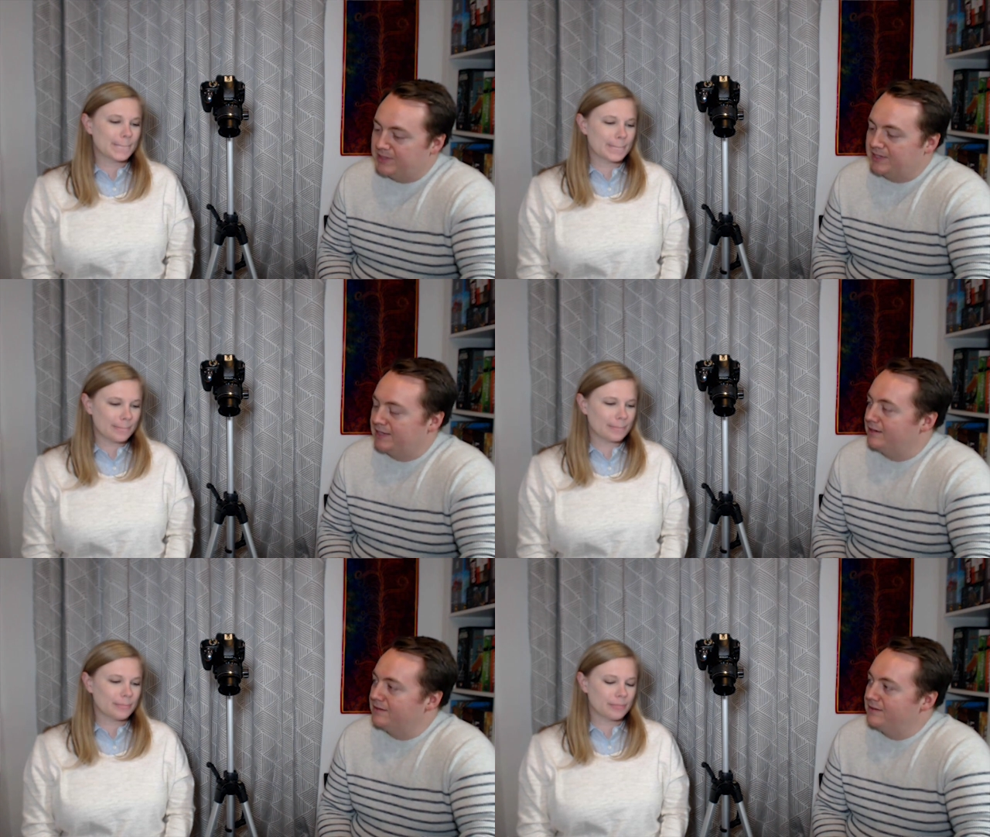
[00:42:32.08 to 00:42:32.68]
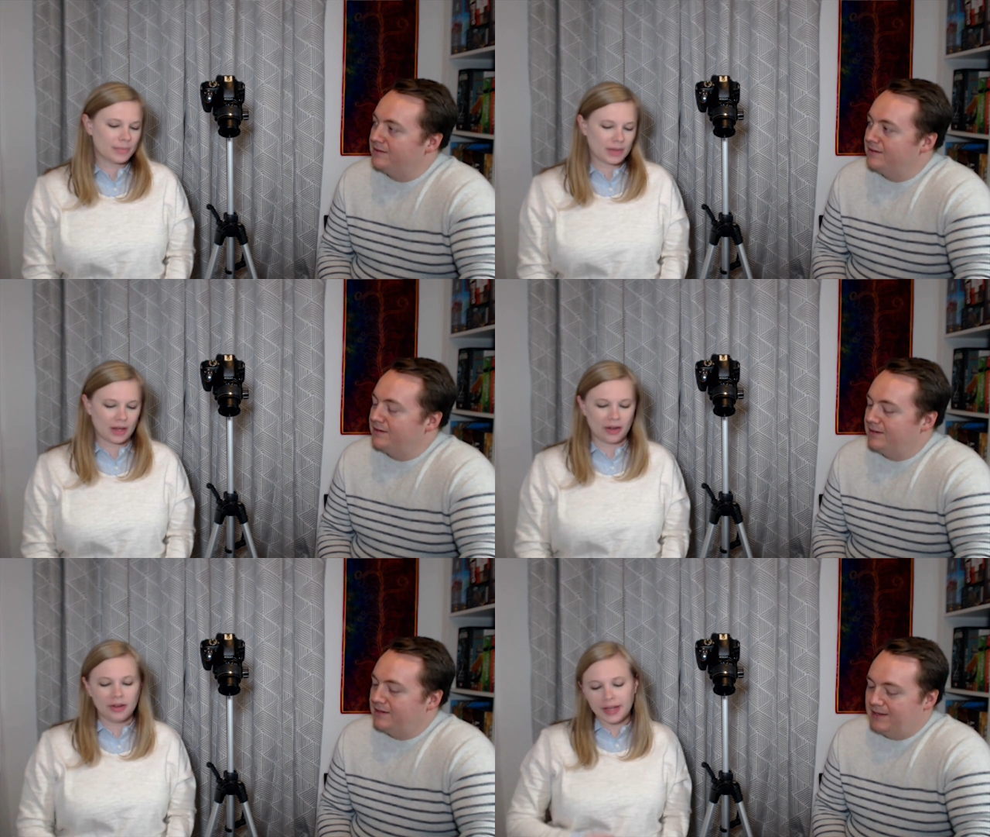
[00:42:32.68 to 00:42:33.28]
Speaker 1: again.
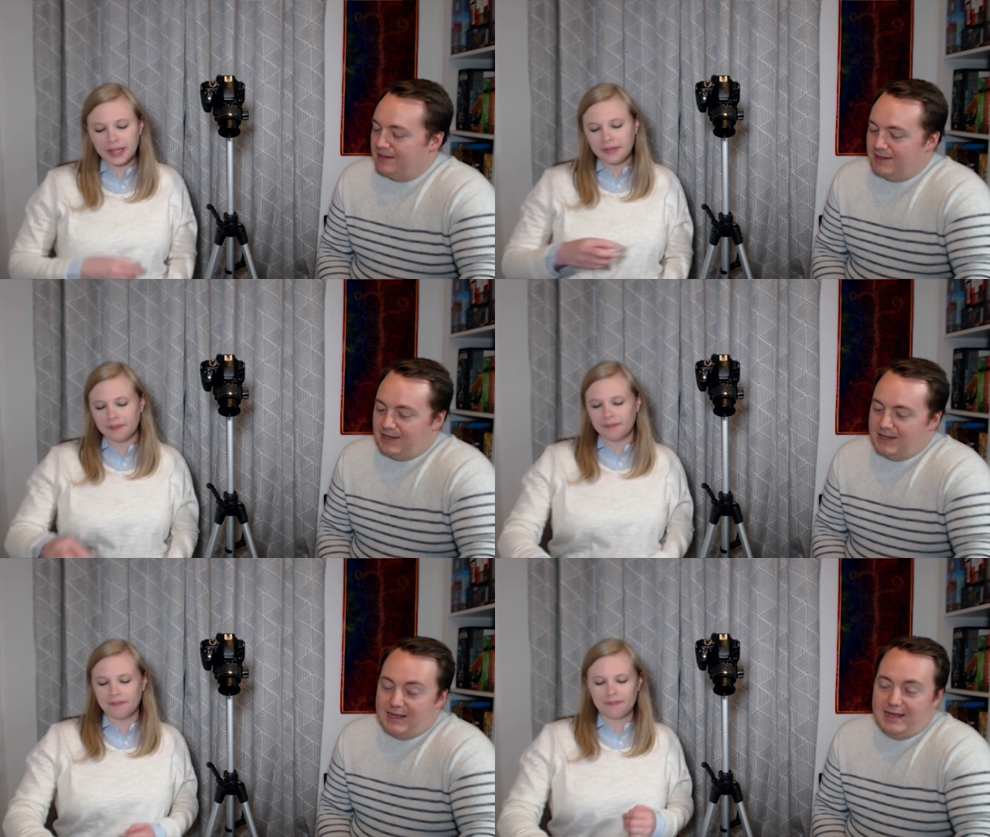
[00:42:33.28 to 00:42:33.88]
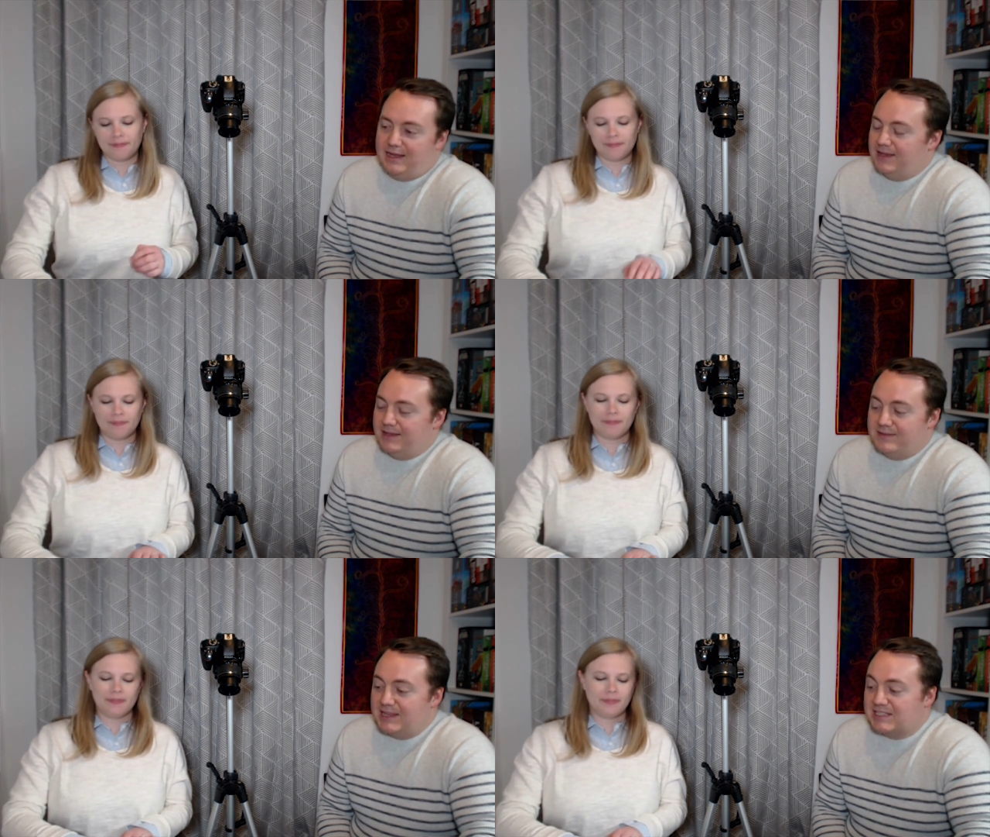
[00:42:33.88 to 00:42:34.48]
All right.
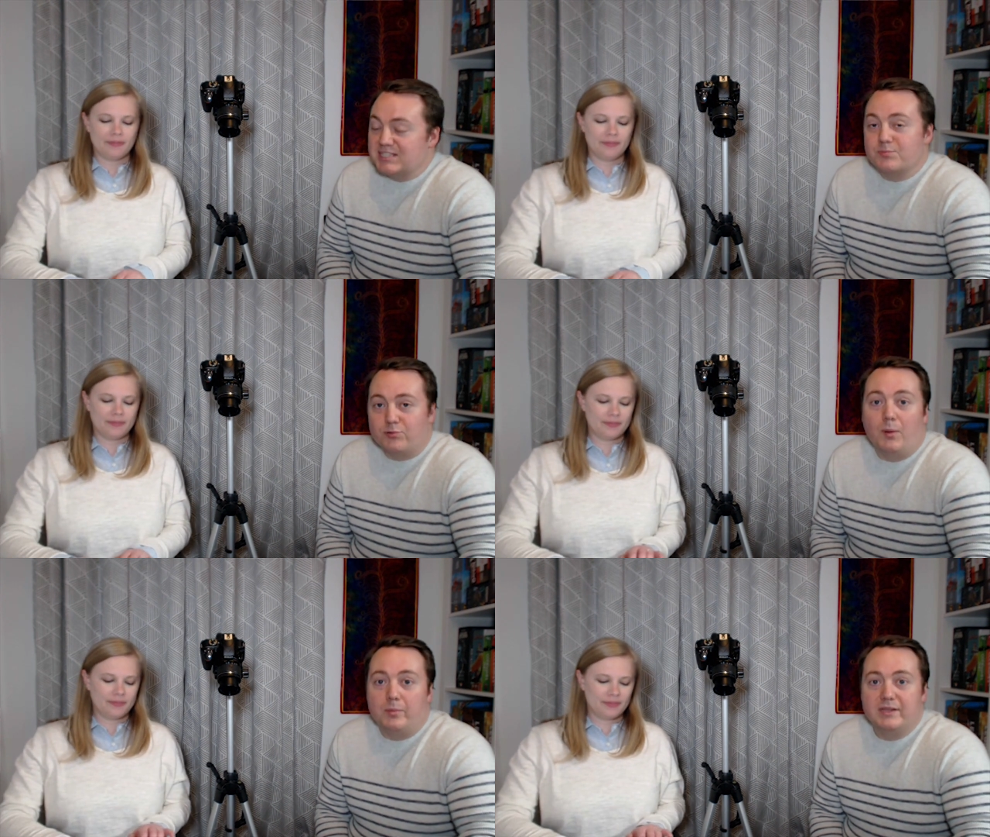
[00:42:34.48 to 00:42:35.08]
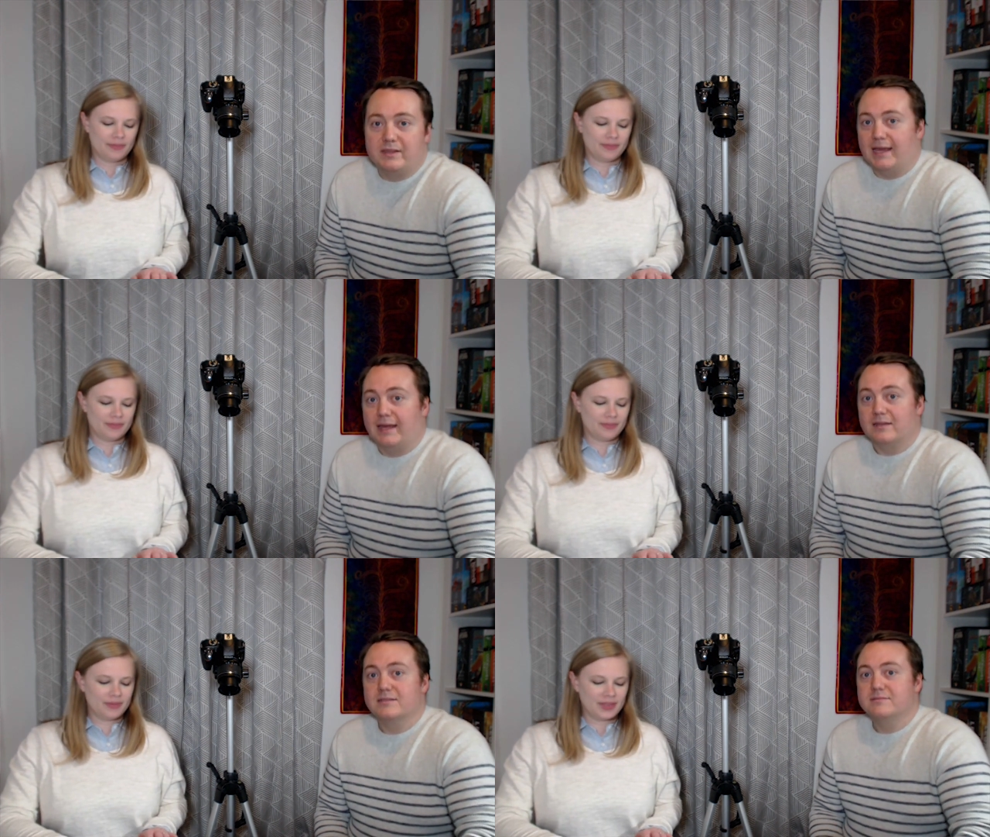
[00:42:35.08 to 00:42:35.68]
This is probably the
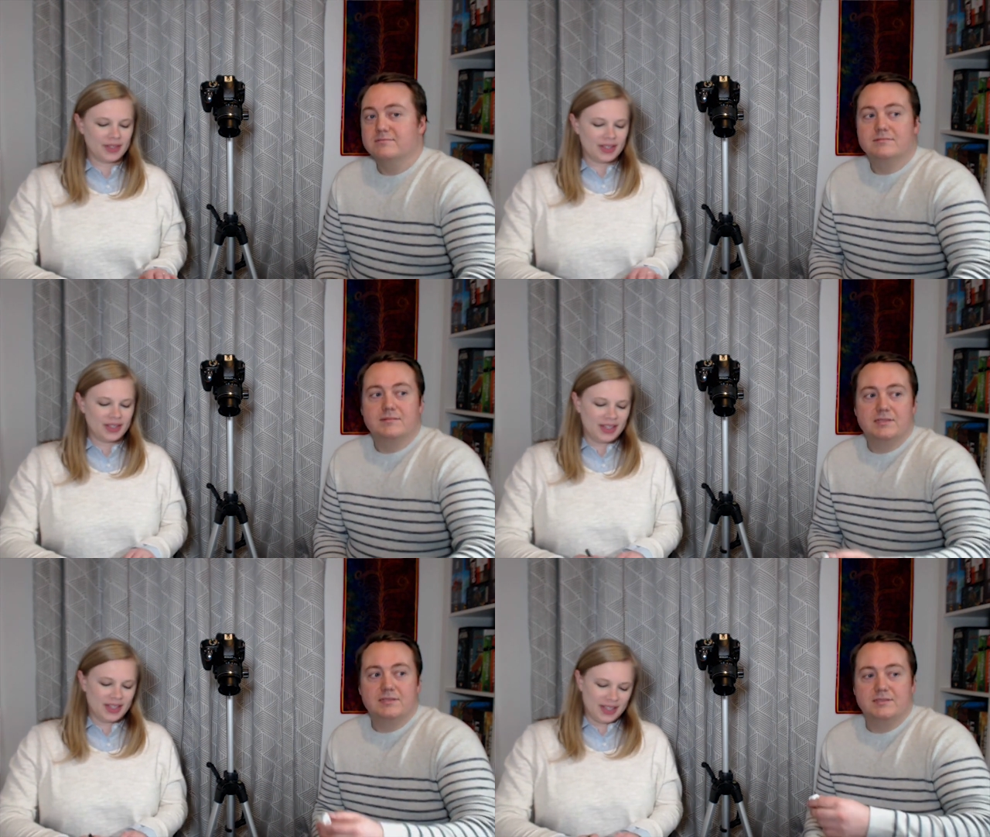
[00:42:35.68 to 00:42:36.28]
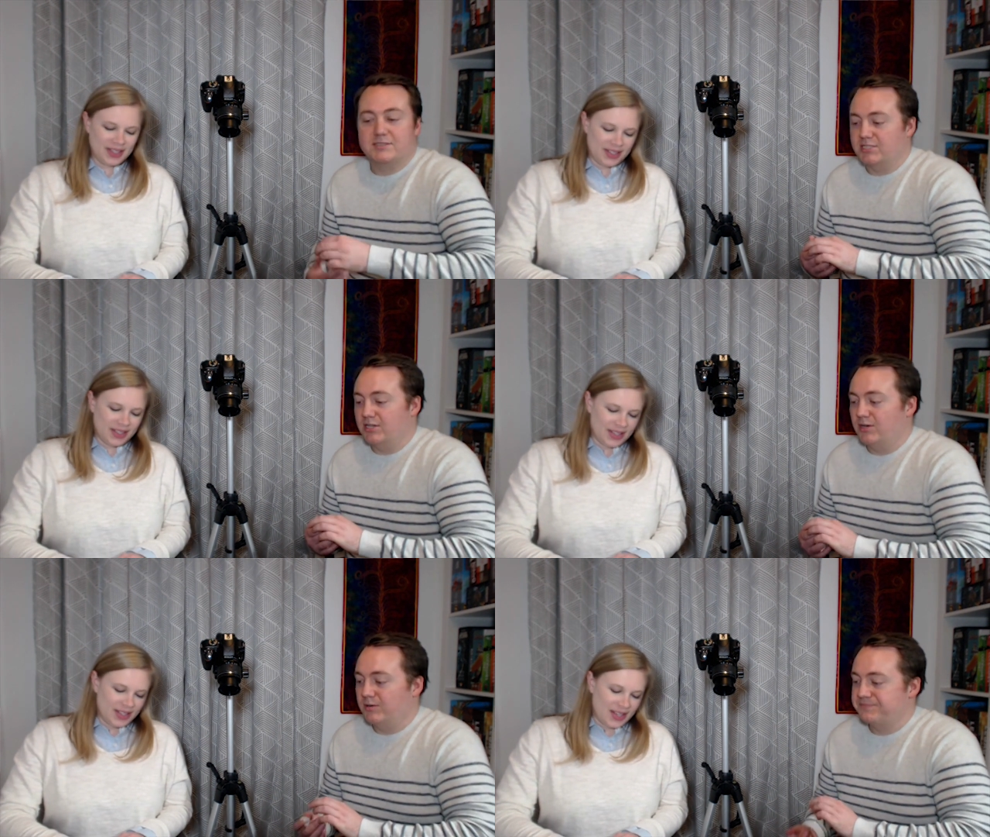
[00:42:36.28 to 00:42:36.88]
end.
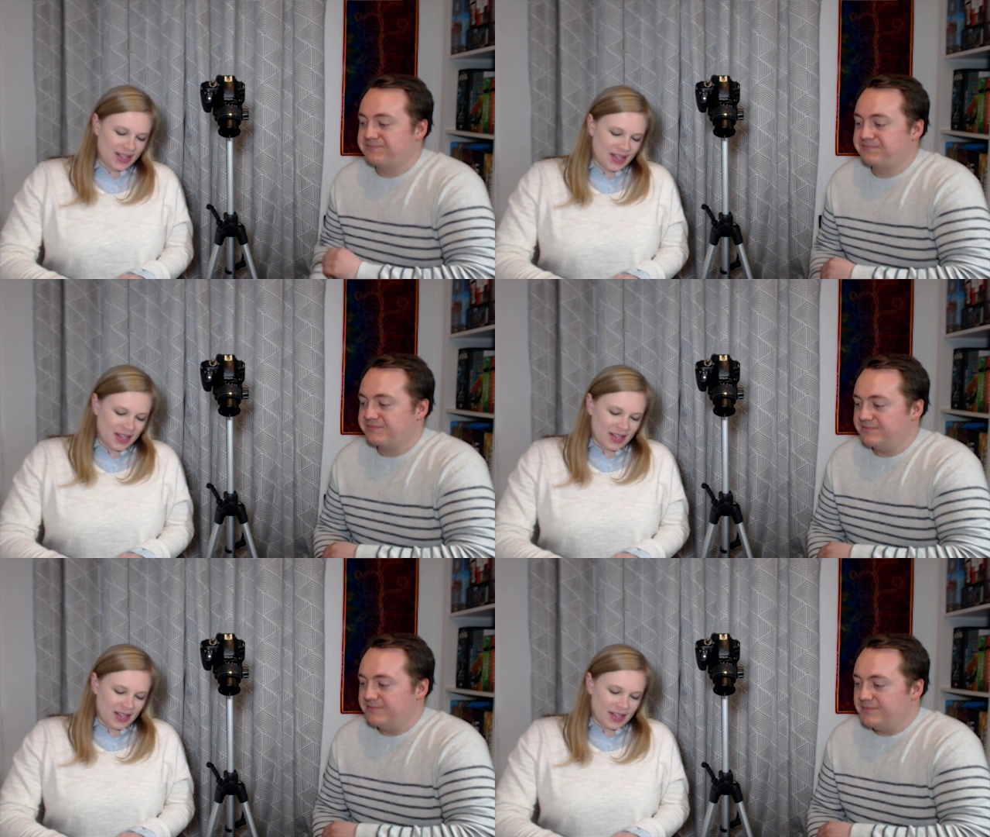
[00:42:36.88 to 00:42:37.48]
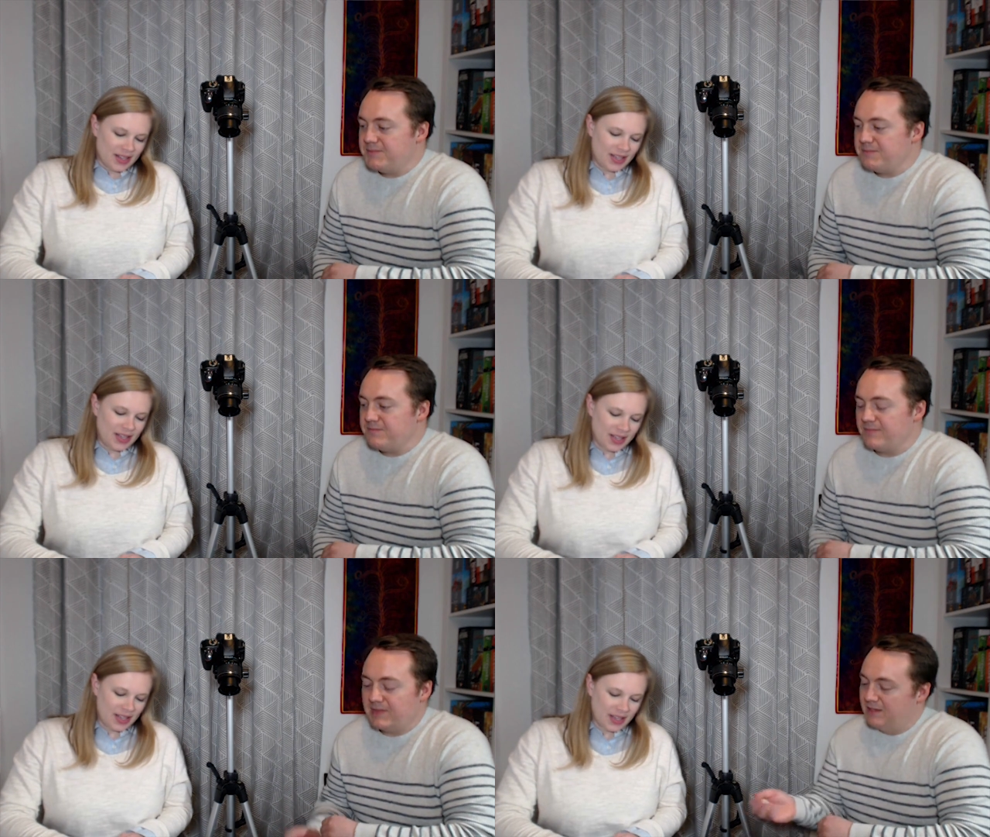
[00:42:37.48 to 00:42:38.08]
So
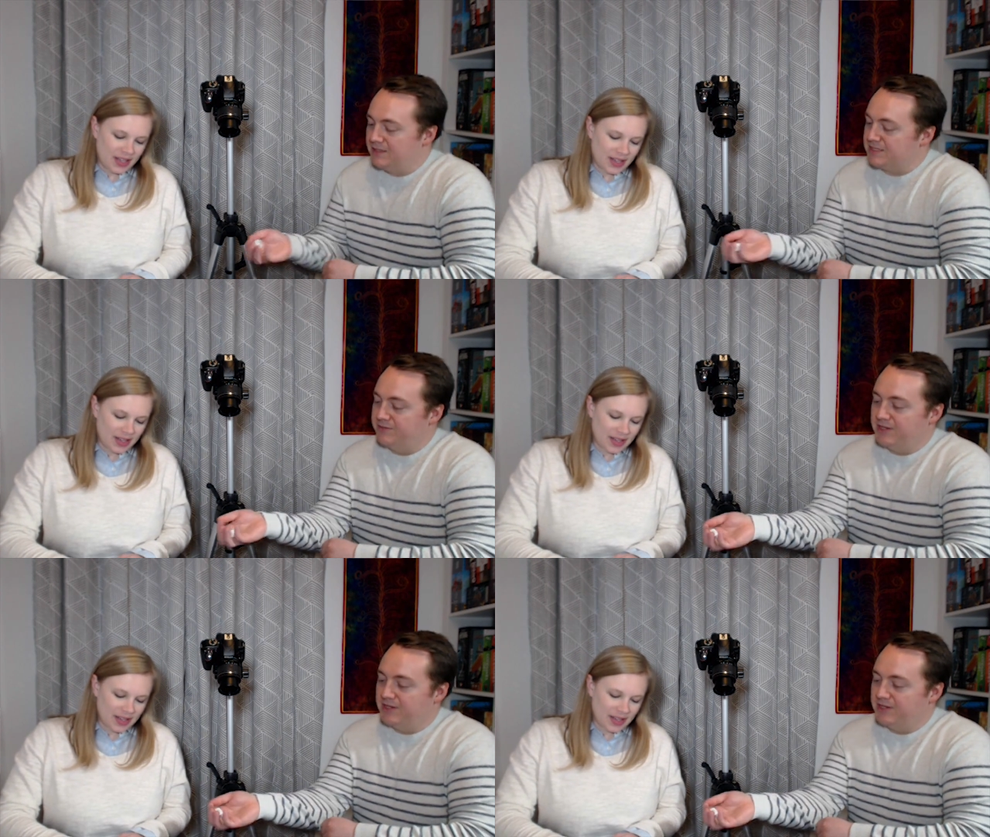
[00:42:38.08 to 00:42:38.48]
let's give it a